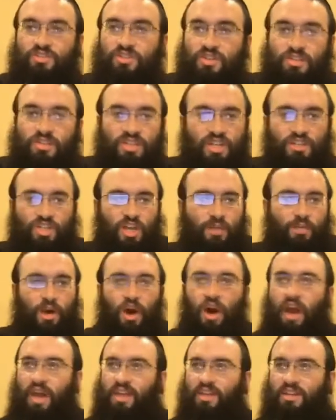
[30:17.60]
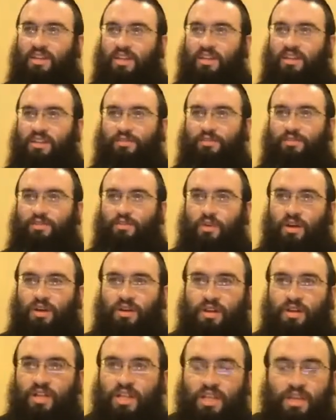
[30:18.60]
It's just Hashem hiding in a different
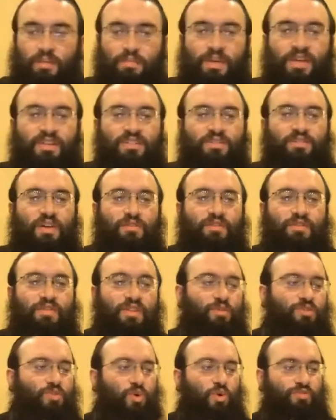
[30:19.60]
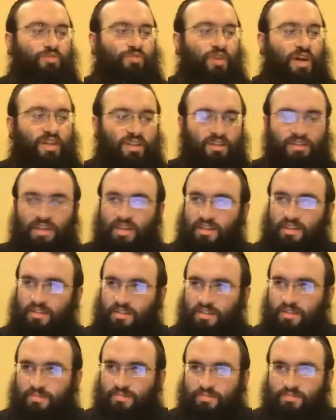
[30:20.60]
way. Because if everything was all fine and
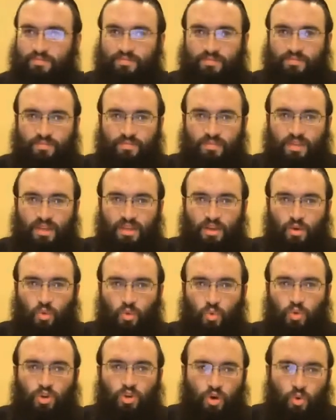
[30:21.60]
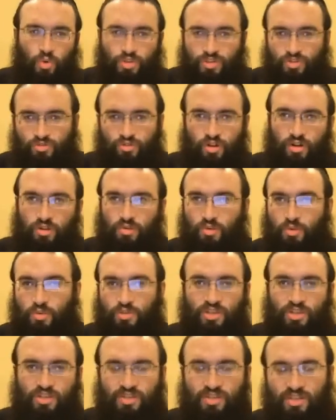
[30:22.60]
dandy, we don't always grow.
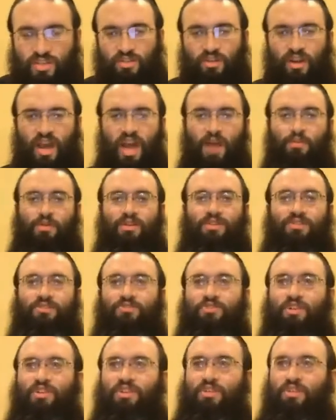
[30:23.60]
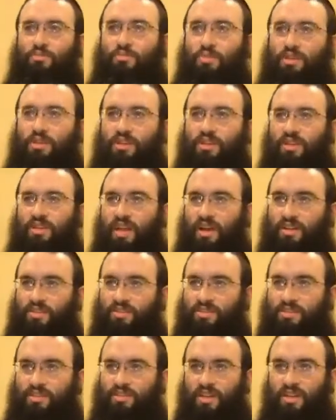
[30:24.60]
We would just sit in our hammocks, drinking our pina
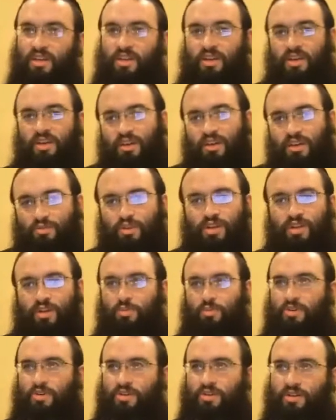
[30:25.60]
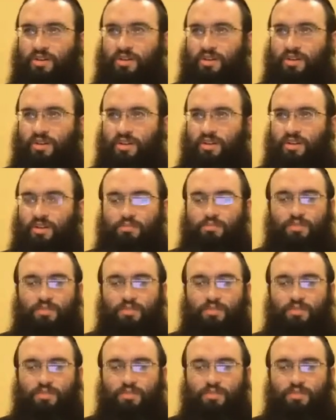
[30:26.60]
coladas, and reading a book.